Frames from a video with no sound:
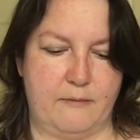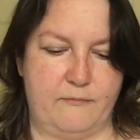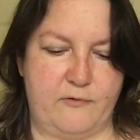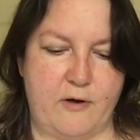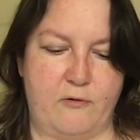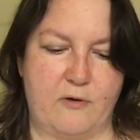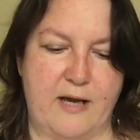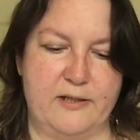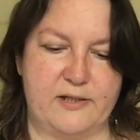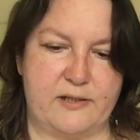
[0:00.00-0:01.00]

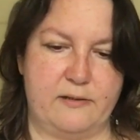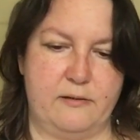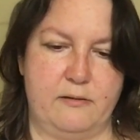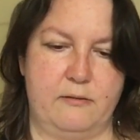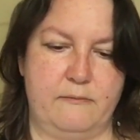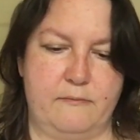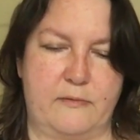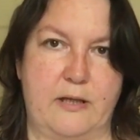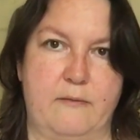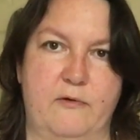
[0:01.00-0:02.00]
progress.
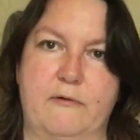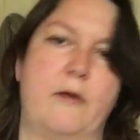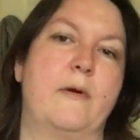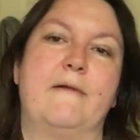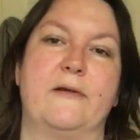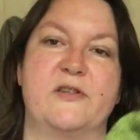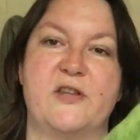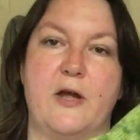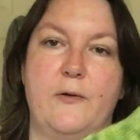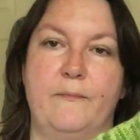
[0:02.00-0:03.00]
Get them the right way around.
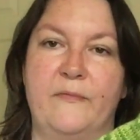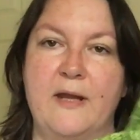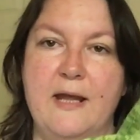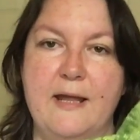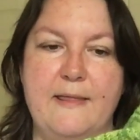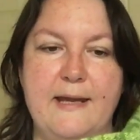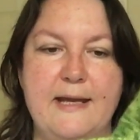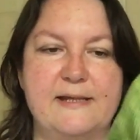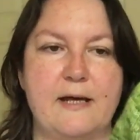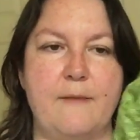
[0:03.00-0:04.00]
So
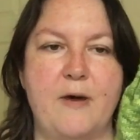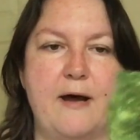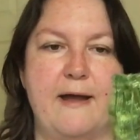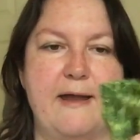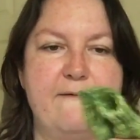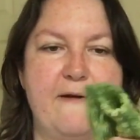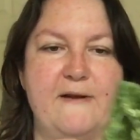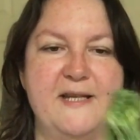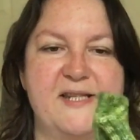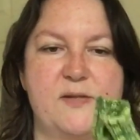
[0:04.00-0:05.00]
these are my
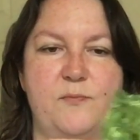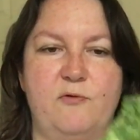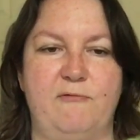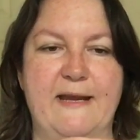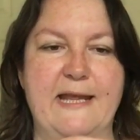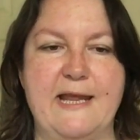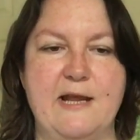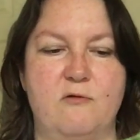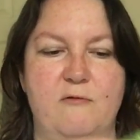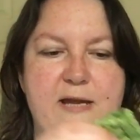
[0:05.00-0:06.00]
very springy
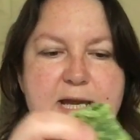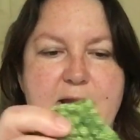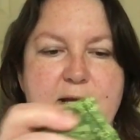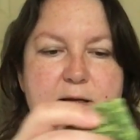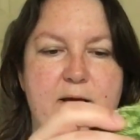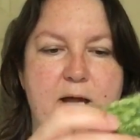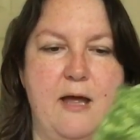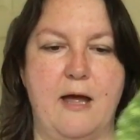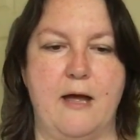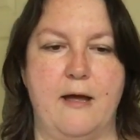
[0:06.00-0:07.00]
green
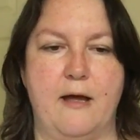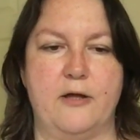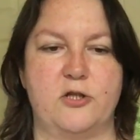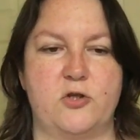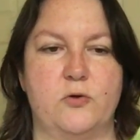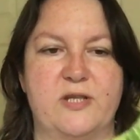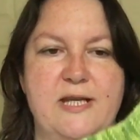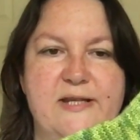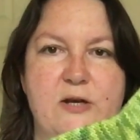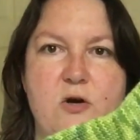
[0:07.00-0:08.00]
shorty
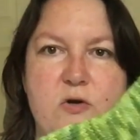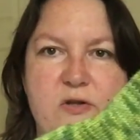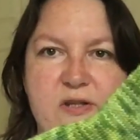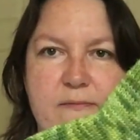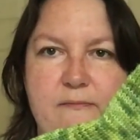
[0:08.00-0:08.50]
socks.